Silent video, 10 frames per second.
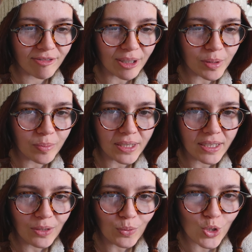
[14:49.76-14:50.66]
ribbed
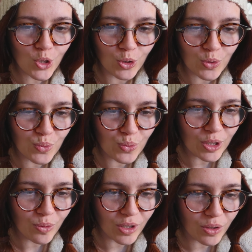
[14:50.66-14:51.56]
beanie, which looks
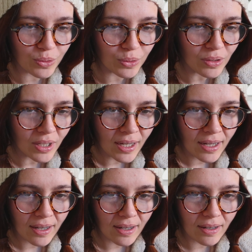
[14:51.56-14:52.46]
really, really cool.
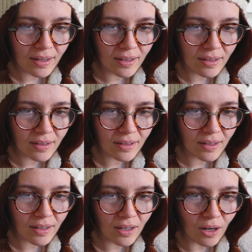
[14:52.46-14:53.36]

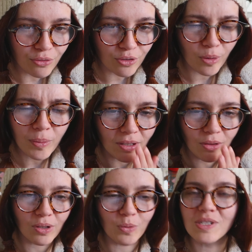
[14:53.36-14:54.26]
Oh, for a moment I
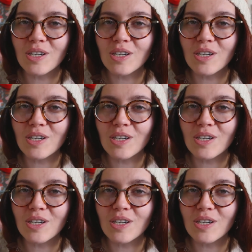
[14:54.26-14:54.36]
thought it was a